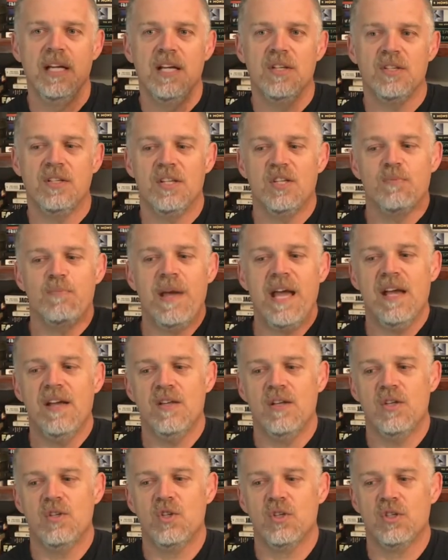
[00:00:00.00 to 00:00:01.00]
Said so this
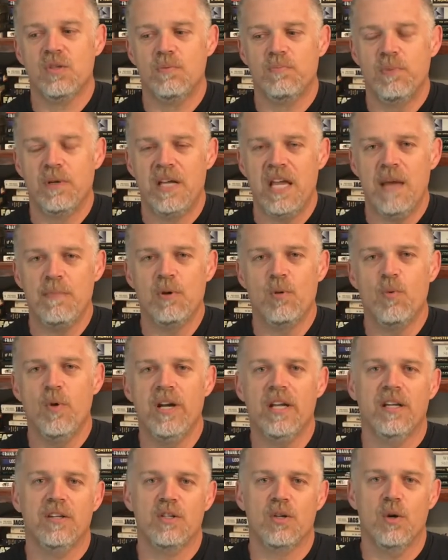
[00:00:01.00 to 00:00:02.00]
man is just became the
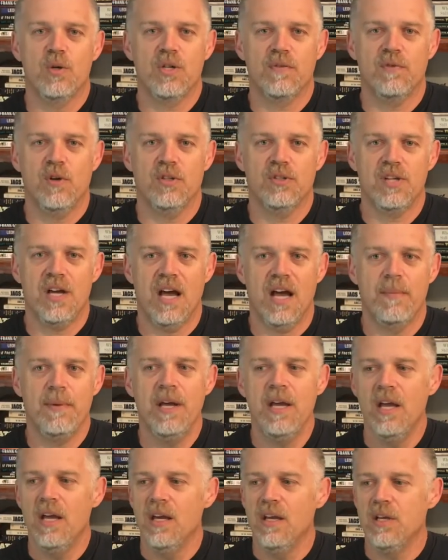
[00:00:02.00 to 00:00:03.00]
winningest coach of all
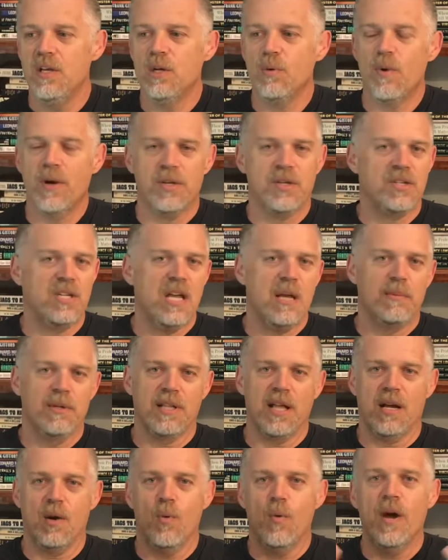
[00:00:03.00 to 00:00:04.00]
time. You don't want to see him
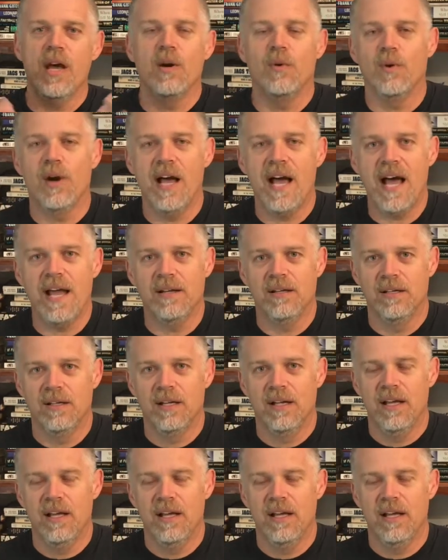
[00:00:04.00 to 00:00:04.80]
look like a wet rat.